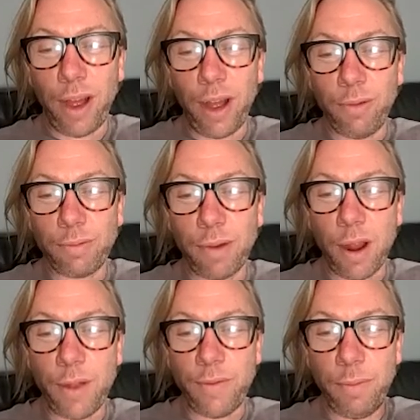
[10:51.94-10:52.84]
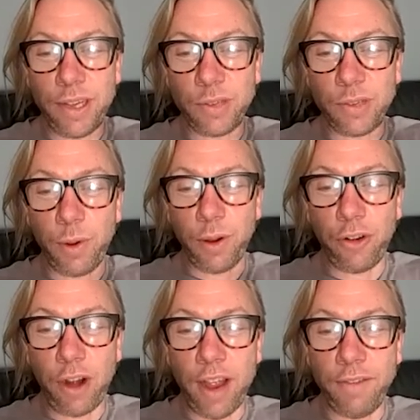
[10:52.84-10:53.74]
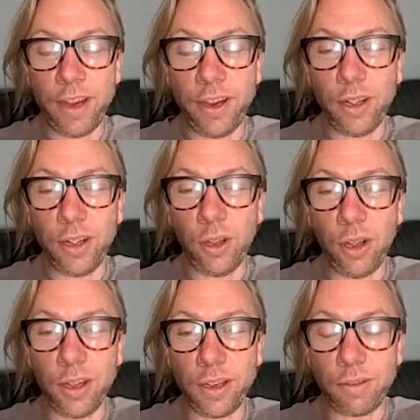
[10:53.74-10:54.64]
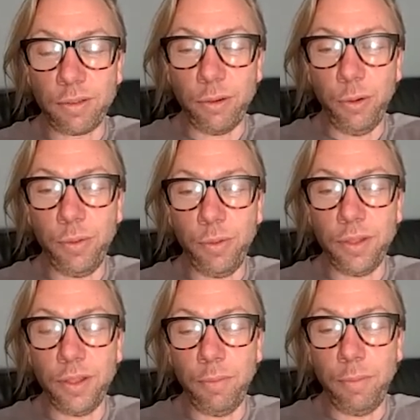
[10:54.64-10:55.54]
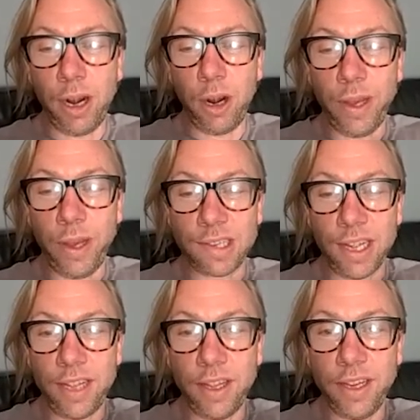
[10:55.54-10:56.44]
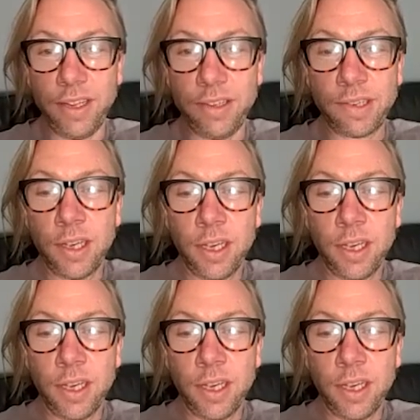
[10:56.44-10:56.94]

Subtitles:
was proud of him because we were driving along through the barren wasteland that is